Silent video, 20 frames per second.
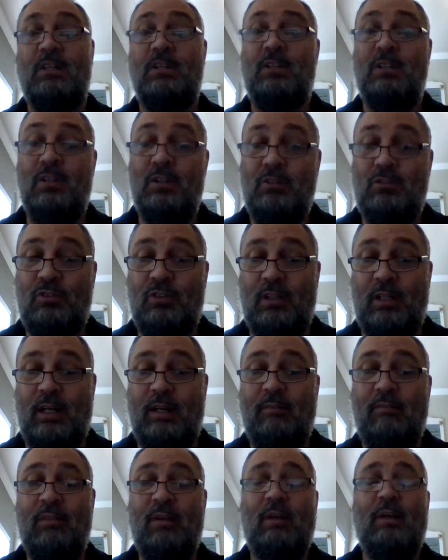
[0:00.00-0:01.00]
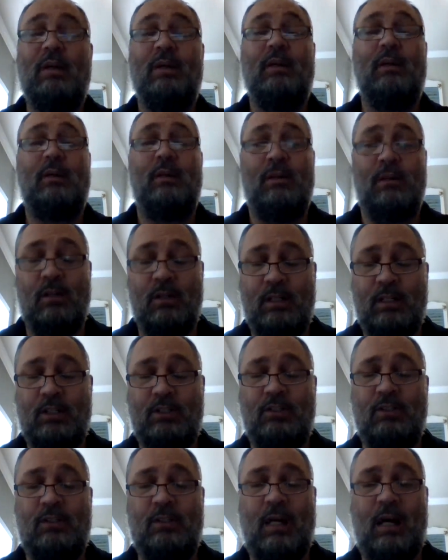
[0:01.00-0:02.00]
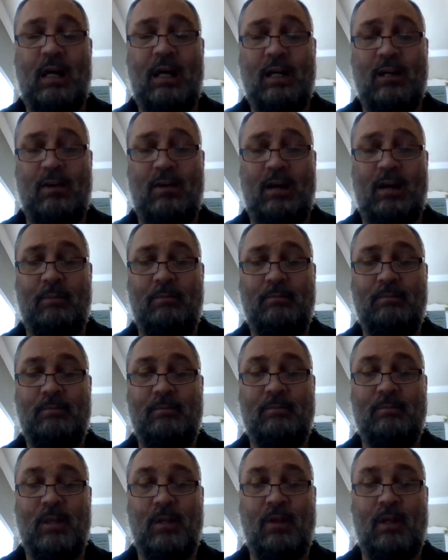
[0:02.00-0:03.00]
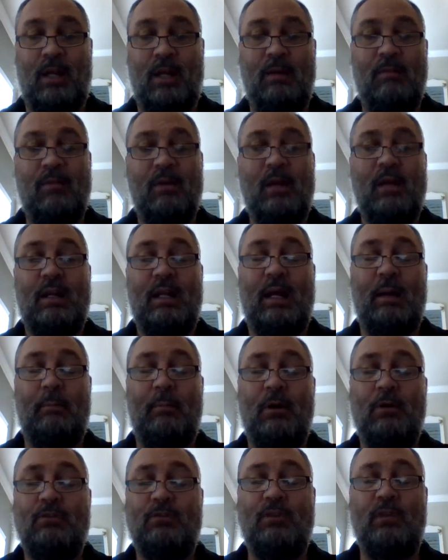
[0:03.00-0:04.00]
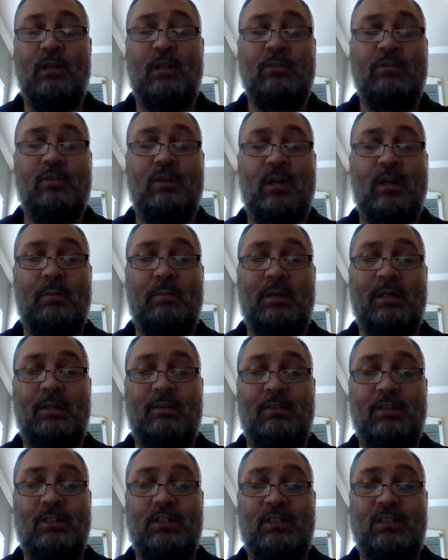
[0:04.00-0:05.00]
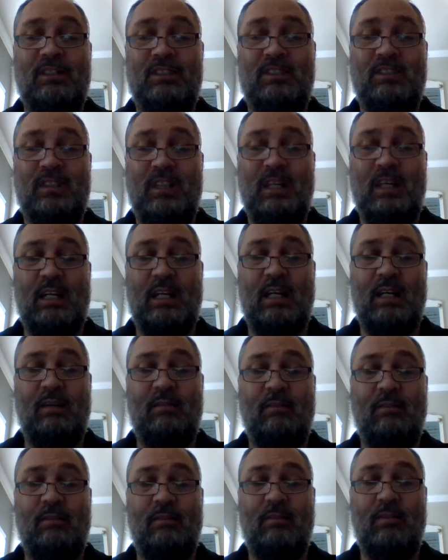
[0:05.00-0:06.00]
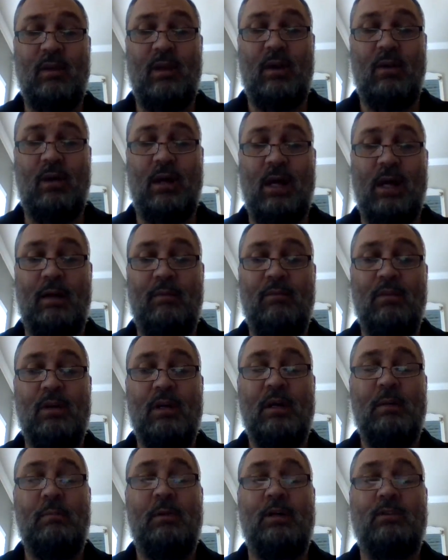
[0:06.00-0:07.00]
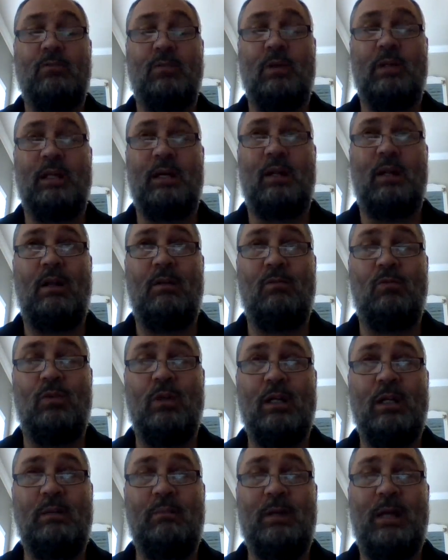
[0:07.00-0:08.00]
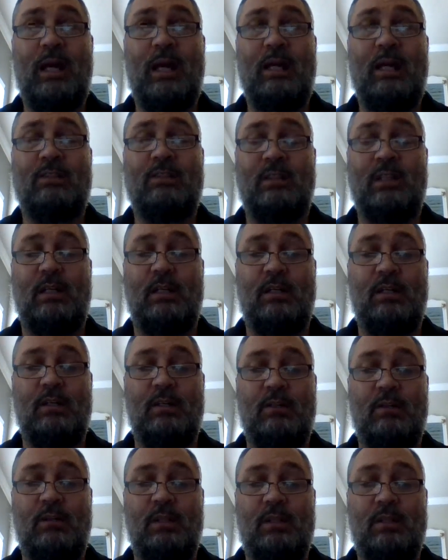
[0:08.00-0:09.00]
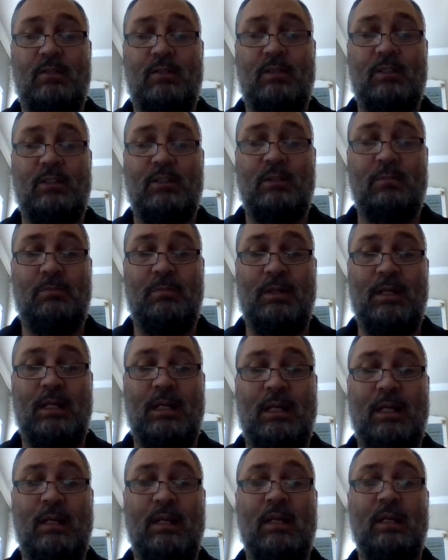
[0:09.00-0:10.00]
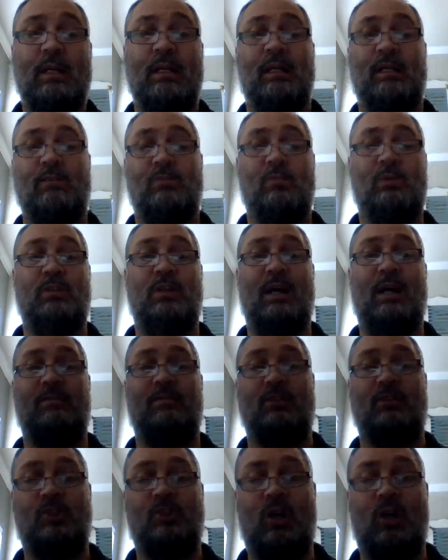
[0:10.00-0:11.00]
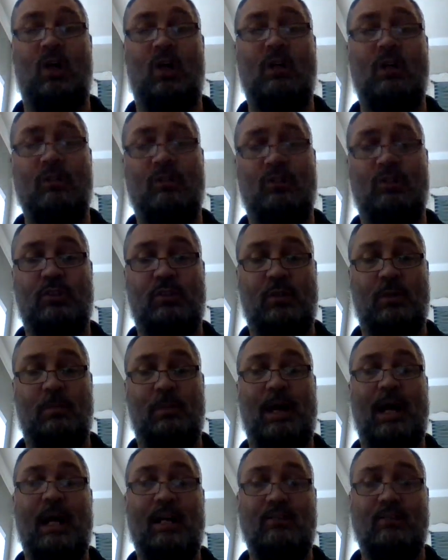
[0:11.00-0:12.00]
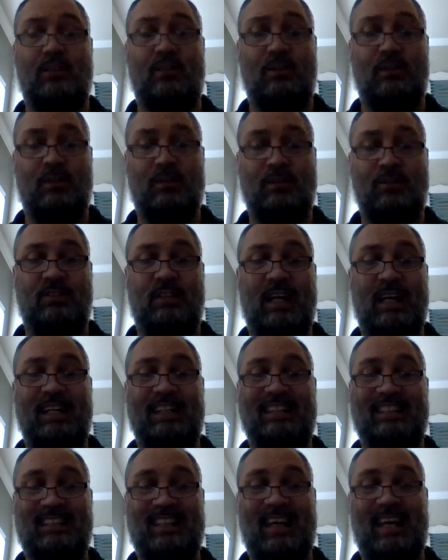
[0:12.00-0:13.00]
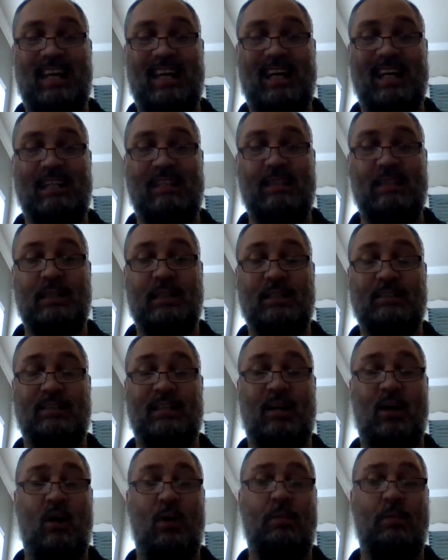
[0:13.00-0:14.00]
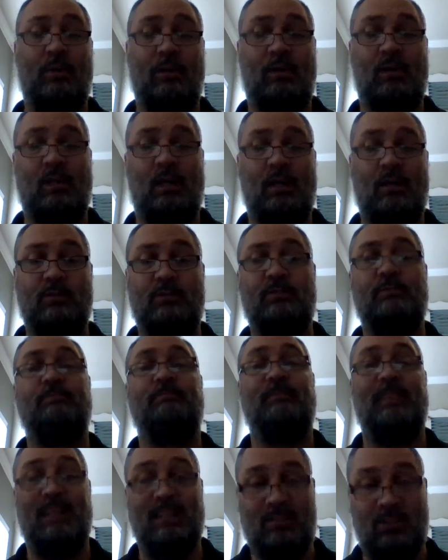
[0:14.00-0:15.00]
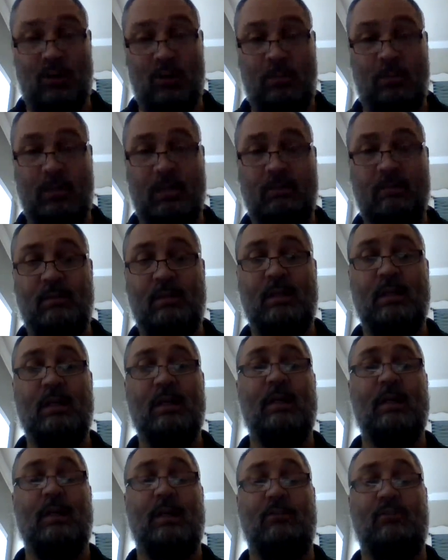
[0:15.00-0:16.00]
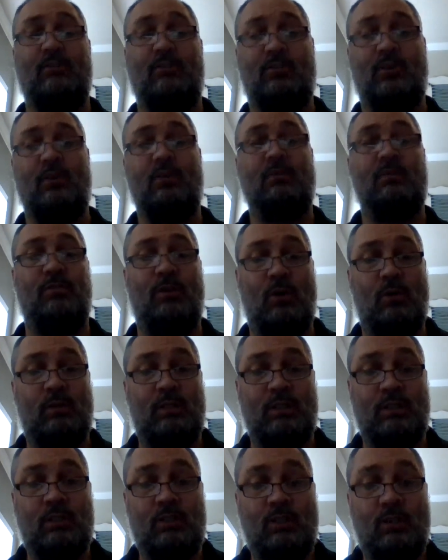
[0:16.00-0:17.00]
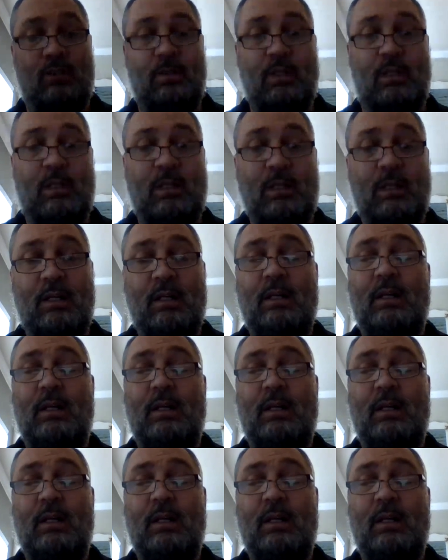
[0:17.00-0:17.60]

Usually, look at your diagram. Okay, and most of those are going to be division C. Okay, because what they'll really be asking you in division B is when you have a charged capacitor in steady state, is it open or closed? It's open. There's a certain voltage to it.